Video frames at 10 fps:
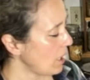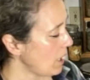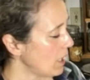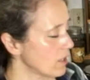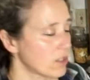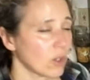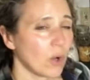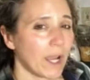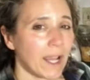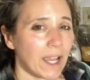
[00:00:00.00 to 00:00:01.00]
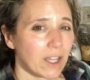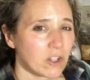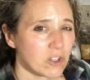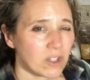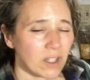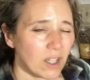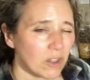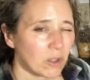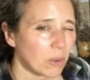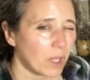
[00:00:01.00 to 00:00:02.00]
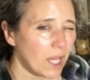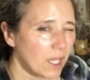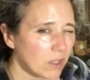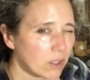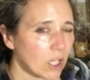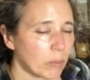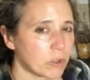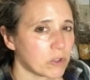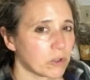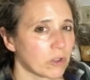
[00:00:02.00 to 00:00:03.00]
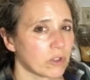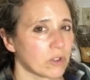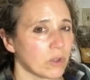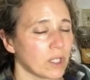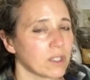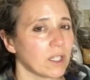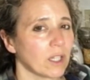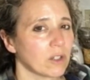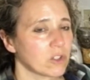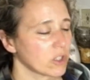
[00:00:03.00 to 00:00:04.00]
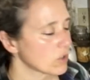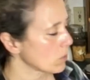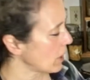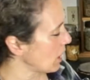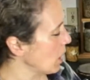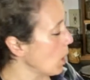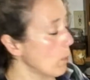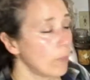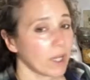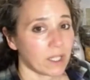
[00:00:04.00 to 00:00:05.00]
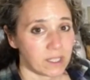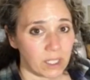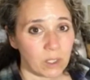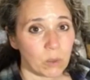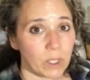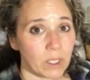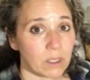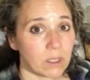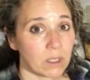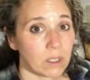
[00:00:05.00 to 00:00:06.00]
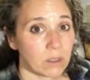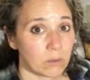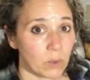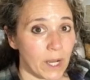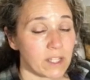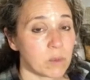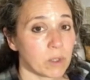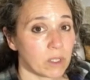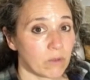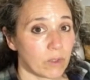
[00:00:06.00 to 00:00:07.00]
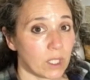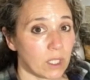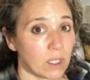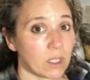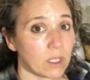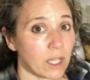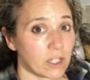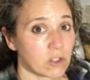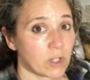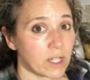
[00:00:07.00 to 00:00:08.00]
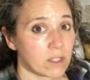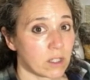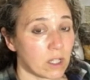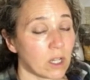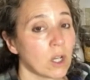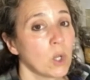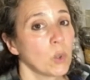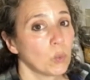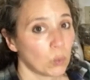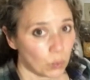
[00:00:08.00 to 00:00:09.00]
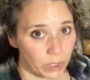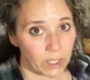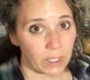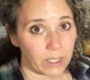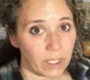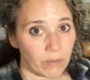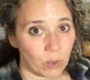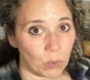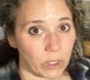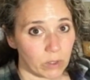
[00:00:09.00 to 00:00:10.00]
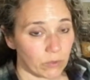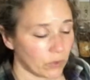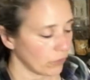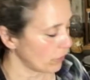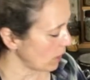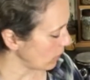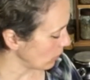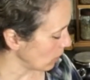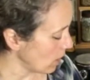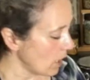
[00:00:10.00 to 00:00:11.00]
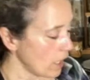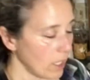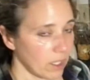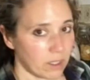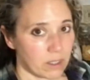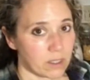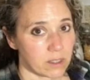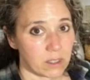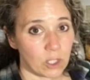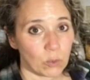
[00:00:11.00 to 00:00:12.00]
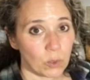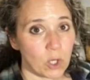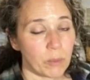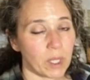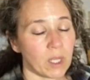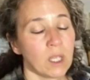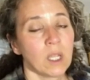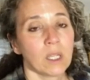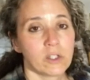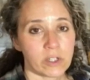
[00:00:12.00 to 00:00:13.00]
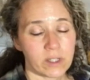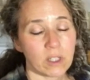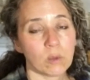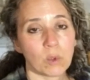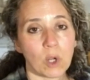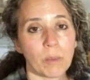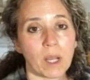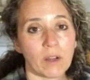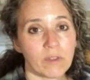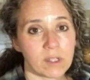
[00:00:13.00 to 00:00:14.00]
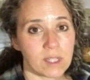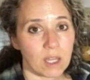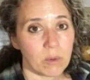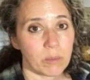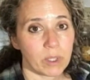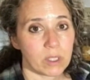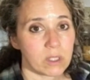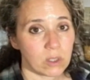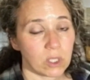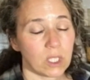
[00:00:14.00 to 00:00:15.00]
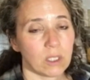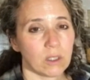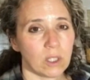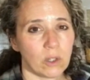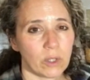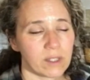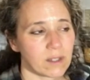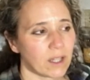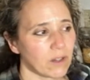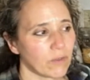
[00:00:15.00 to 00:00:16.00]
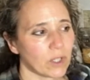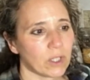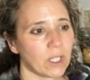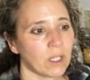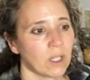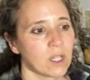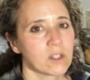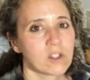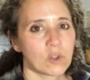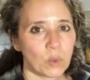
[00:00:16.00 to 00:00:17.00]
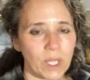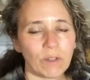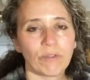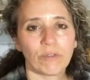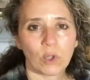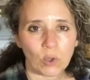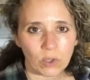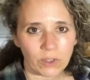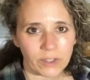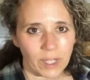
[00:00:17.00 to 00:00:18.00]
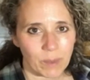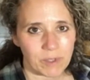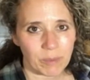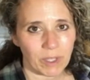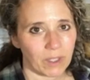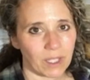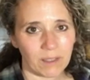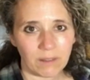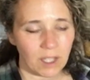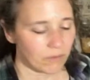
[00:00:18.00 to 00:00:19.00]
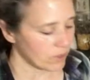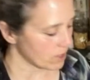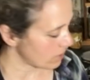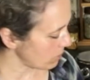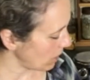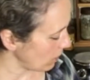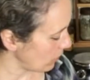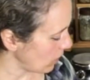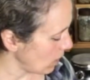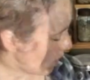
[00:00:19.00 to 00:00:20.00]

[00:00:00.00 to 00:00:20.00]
And so I added just another eighth cup of sugar to it to get it just right. But I tell you what, the raspberry and vanilla extracts in there really gave it a wonderful flavor. And the, the aroma, just the aroma of the salmon berries cooking alone, it's got a very sweet floral type smell, and I love the smell of it.